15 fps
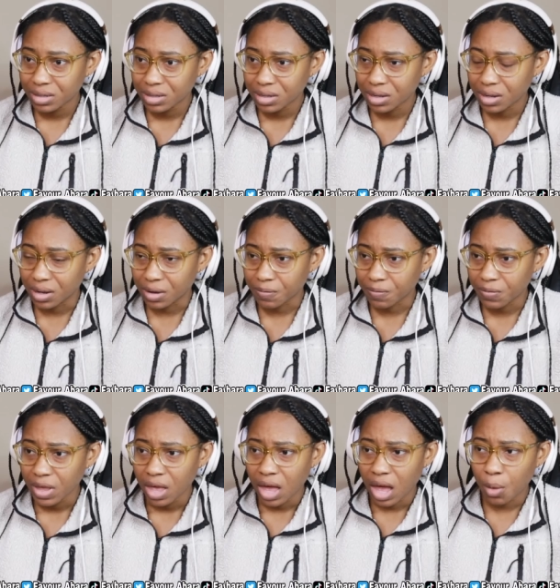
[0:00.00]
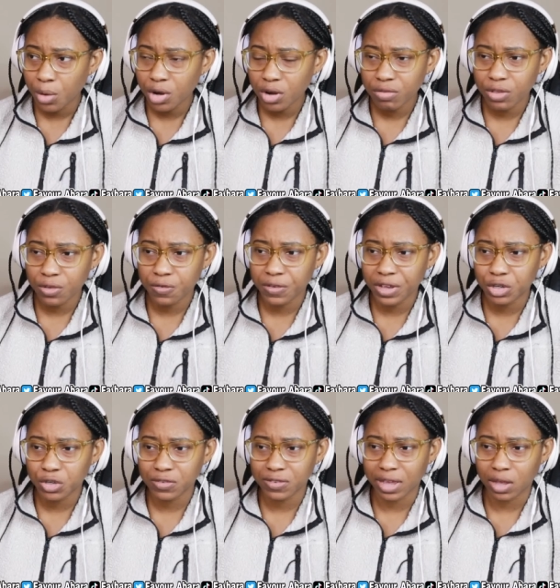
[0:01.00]
Huh. I wonder if the fish
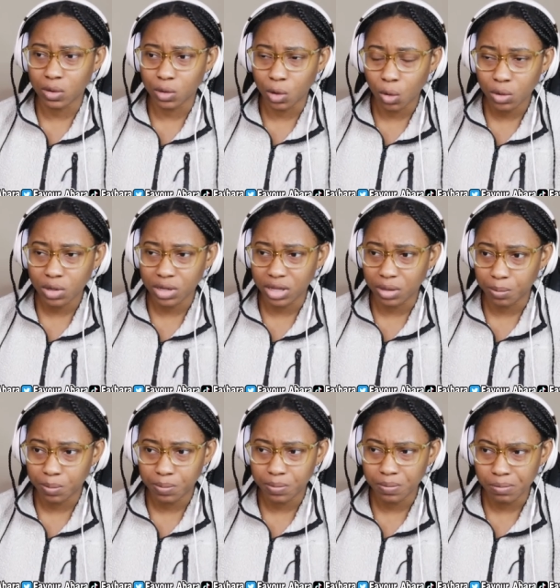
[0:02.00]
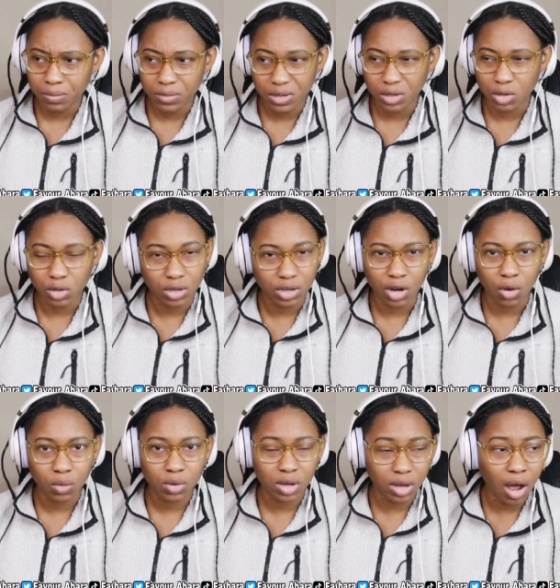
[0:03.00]
is like locally you know
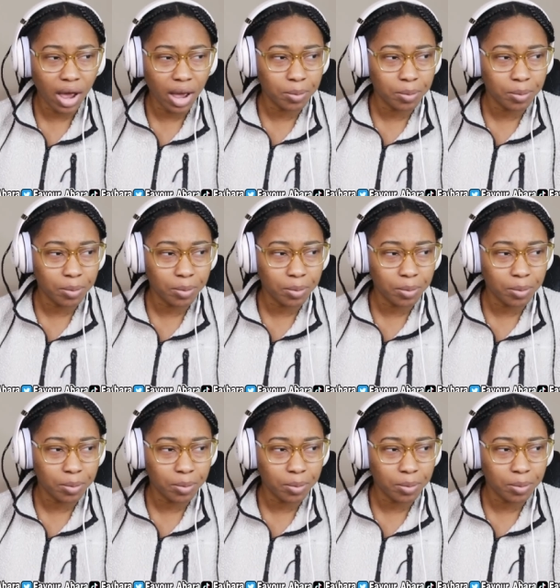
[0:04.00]
caught